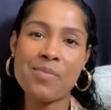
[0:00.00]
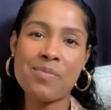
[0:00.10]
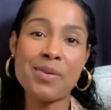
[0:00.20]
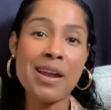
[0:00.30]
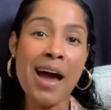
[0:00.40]

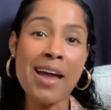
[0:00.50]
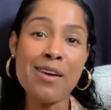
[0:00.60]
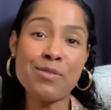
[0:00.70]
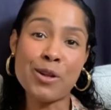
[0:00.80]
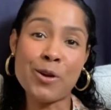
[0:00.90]
But I
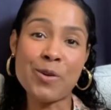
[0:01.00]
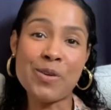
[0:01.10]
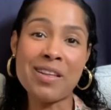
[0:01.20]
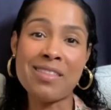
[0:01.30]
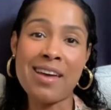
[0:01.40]
have
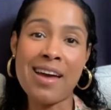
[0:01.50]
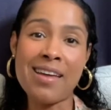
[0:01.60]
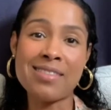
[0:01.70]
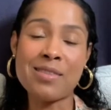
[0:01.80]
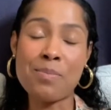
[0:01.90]
learned
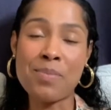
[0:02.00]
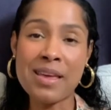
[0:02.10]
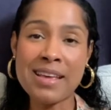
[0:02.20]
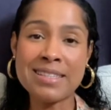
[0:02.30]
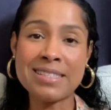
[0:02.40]
that the
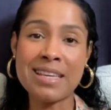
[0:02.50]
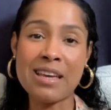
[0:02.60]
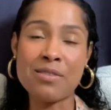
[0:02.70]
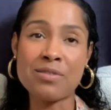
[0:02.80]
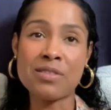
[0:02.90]
biggest
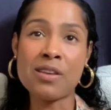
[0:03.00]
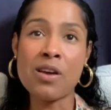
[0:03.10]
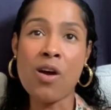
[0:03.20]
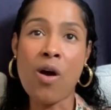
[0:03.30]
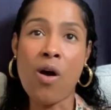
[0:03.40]
gifts
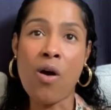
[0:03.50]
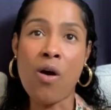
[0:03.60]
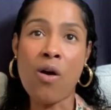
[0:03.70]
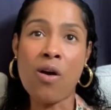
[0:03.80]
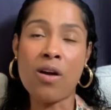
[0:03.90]

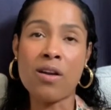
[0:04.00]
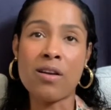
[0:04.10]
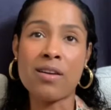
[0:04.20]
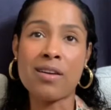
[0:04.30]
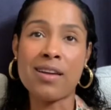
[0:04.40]

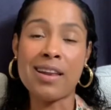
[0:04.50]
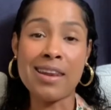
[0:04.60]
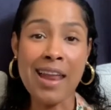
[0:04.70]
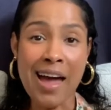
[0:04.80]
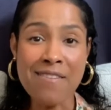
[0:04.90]
are
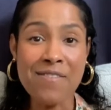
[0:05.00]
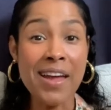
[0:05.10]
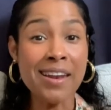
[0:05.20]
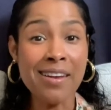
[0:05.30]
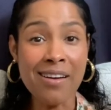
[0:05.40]
life
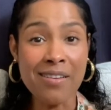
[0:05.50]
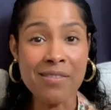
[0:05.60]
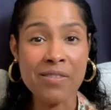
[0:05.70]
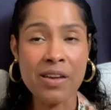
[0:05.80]
and love.